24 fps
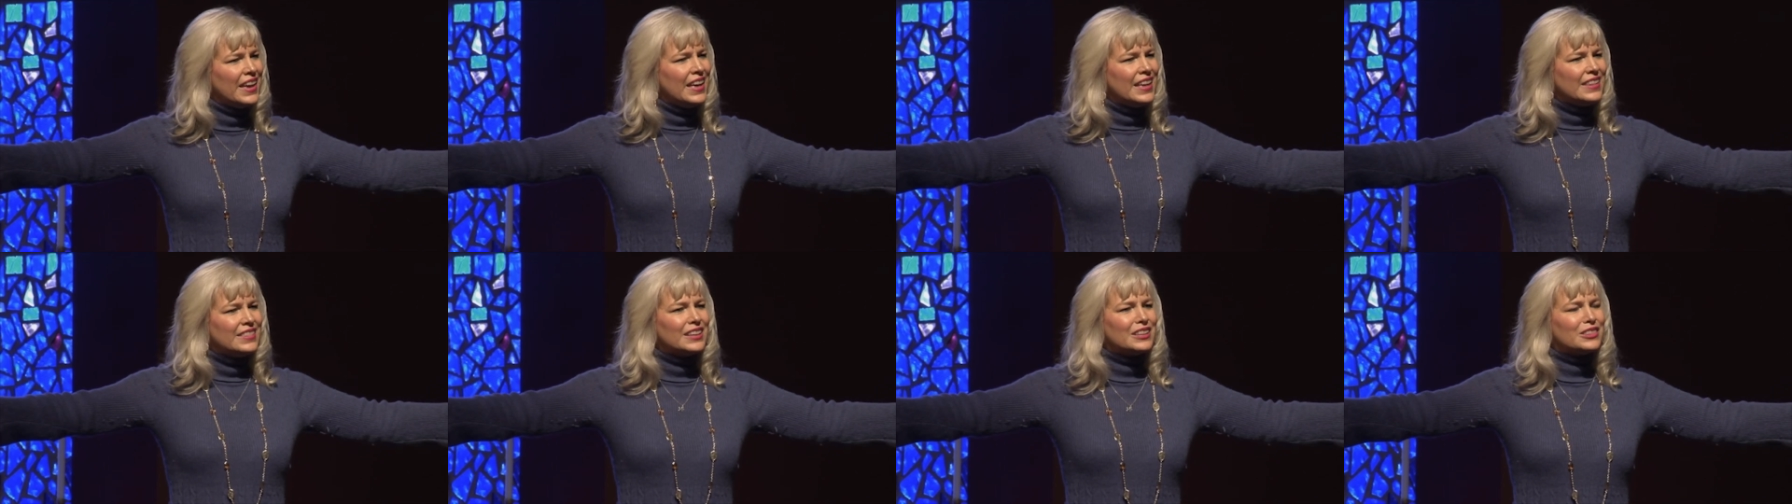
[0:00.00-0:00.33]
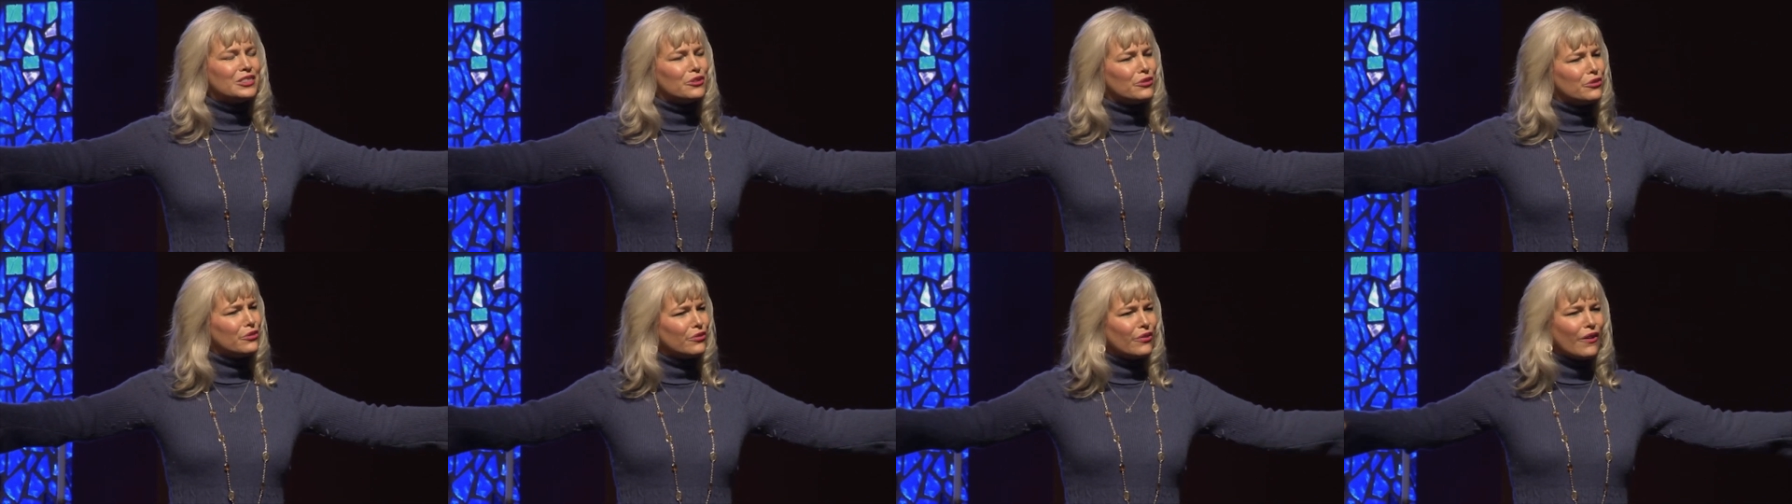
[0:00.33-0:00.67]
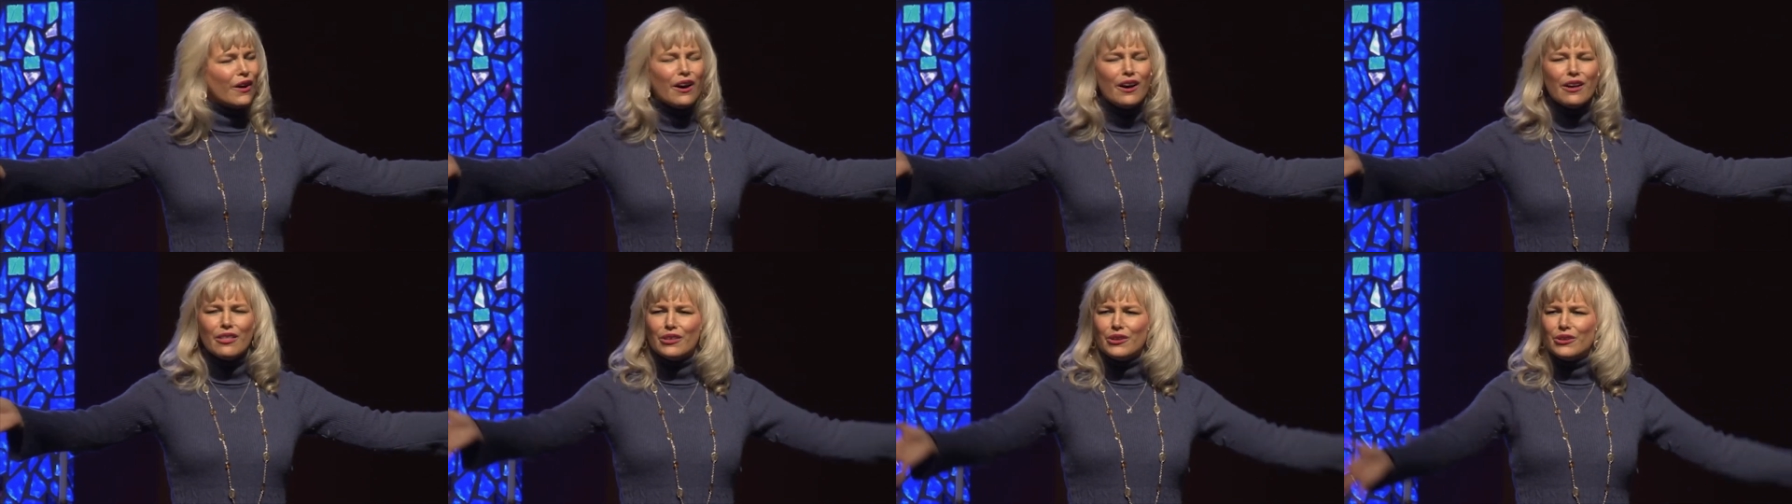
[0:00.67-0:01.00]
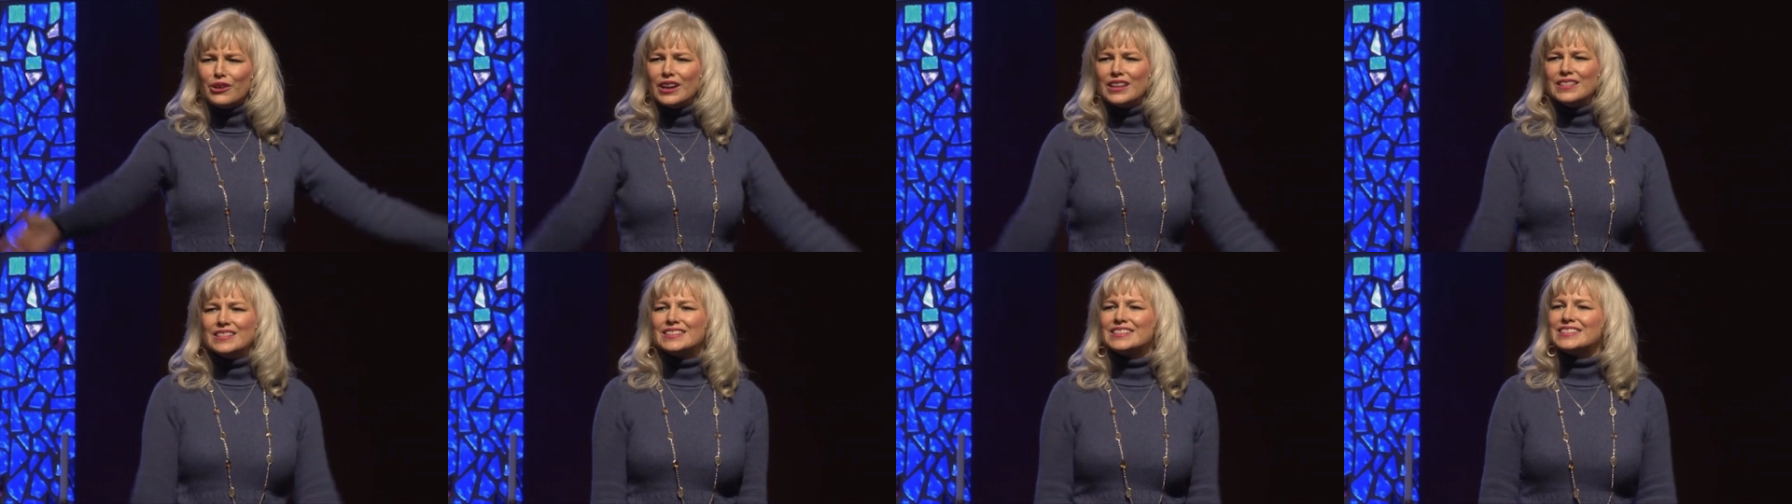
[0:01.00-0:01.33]
that the Father
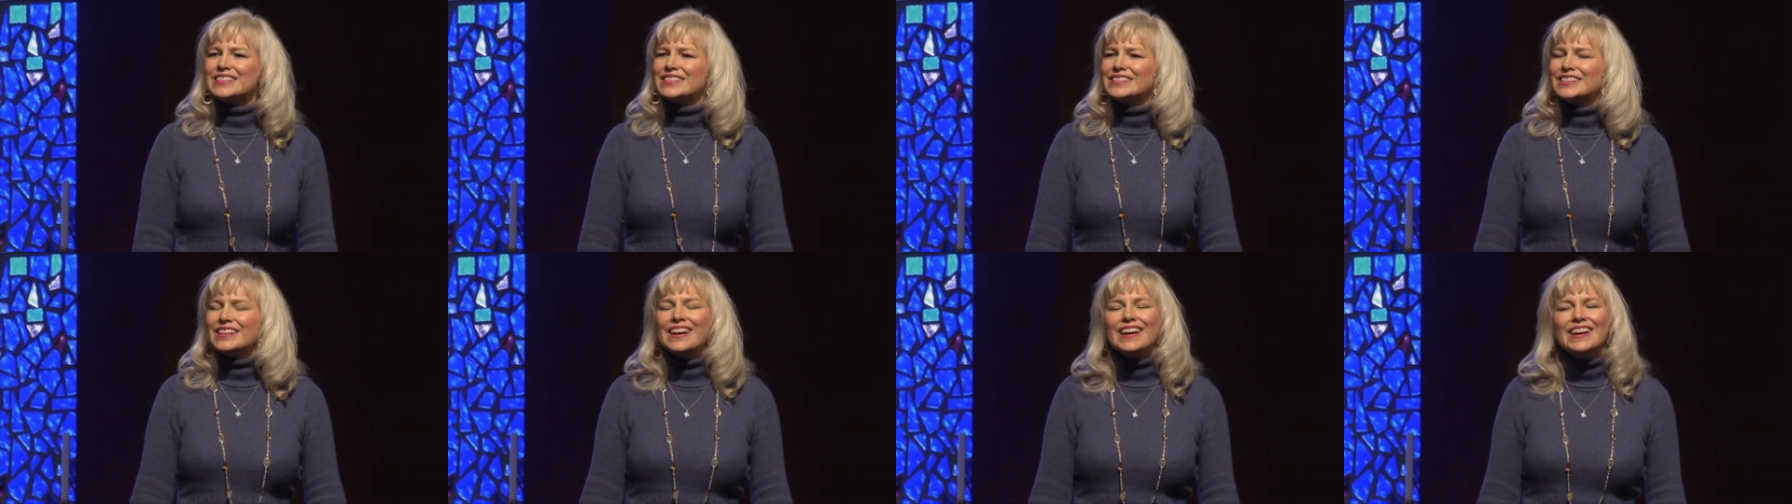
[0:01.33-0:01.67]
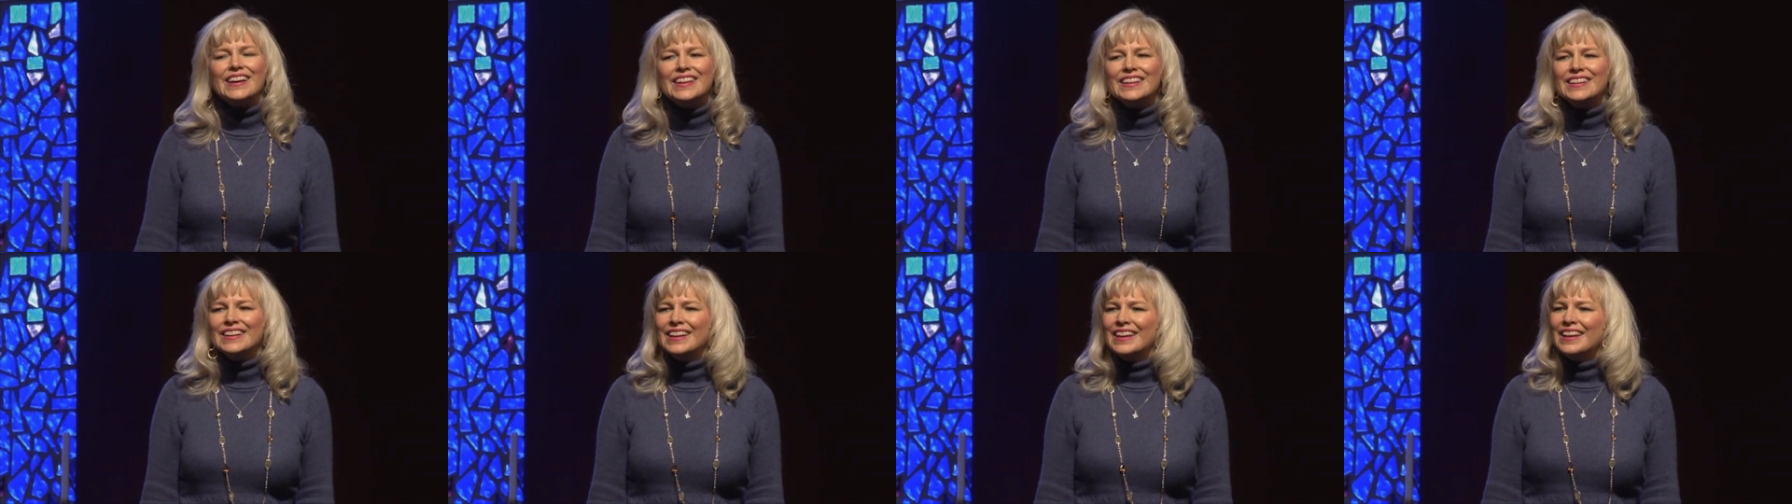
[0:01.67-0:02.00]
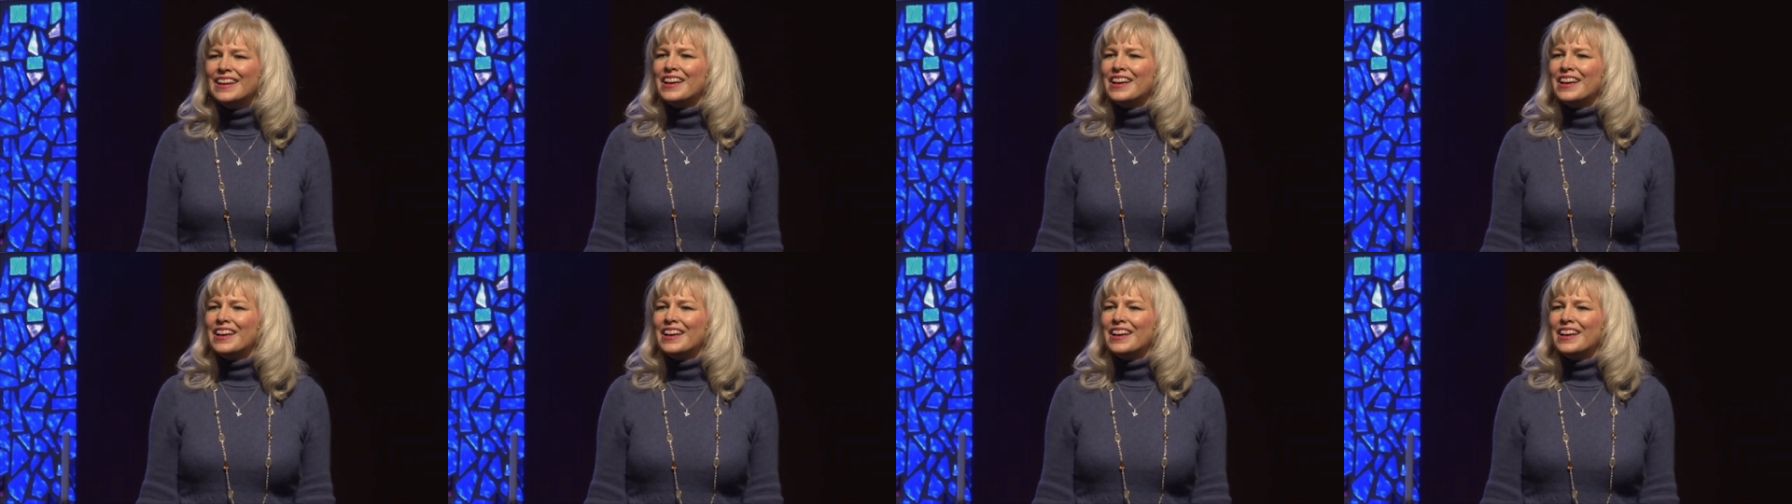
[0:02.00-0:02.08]
and the Son's